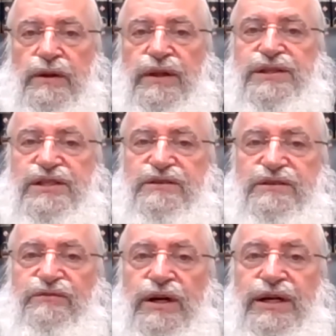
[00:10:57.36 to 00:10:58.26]
that
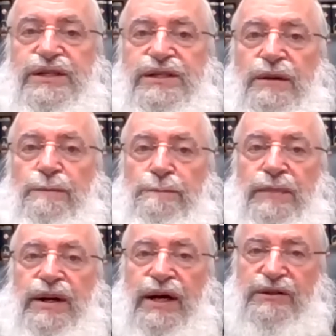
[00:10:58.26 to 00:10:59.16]
svara is
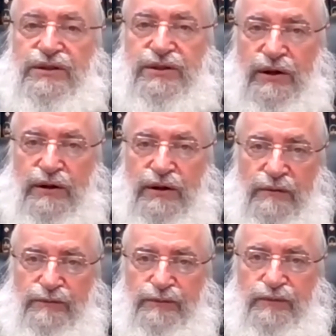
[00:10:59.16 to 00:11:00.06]
minat Torah.